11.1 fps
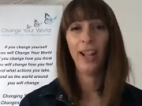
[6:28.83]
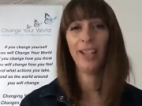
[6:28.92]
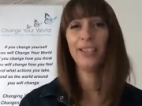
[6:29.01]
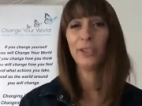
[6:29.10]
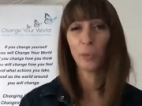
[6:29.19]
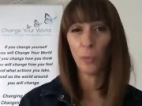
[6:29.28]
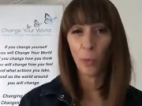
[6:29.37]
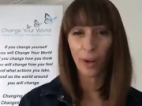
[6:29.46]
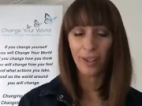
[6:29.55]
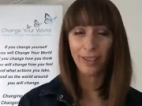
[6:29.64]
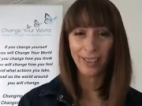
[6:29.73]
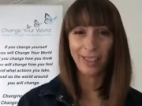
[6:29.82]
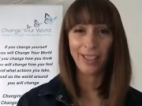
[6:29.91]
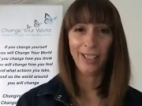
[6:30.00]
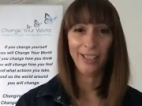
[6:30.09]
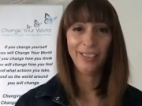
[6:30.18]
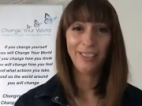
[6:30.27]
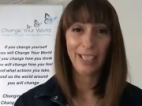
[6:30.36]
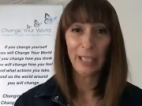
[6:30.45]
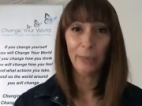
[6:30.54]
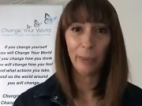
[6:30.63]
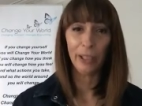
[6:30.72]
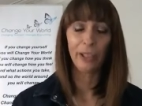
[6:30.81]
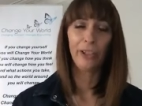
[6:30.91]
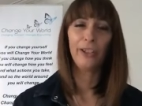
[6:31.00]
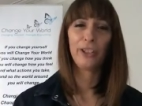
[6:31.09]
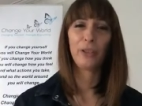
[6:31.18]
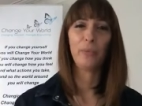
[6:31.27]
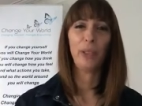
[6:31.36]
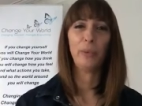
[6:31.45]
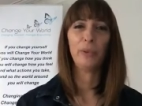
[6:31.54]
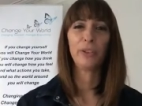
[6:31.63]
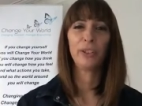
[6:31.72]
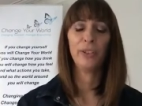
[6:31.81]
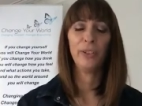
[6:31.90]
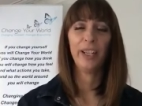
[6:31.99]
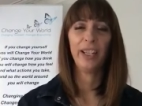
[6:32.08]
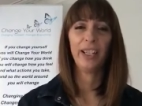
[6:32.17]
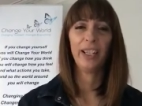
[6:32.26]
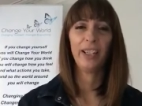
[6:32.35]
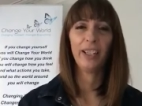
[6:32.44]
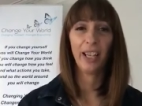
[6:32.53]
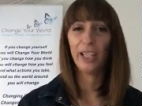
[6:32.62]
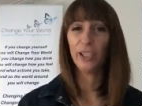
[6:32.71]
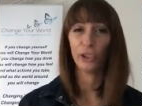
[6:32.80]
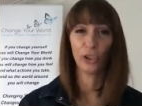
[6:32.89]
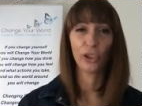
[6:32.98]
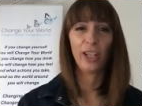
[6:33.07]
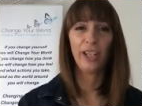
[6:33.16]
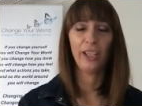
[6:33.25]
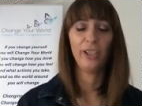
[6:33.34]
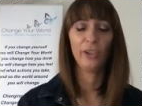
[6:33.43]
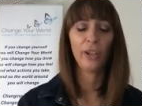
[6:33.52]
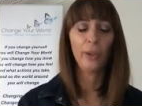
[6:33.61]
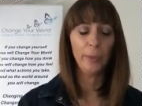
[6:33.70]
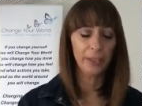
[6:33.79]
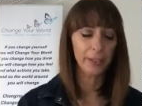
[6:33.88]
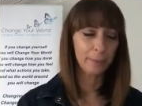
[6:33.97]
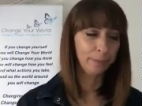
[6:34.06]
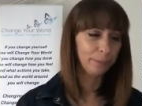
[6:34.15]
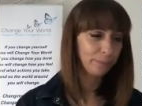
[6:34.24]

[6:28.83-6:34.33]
hence why I keep encouraging people to engage and share your comments.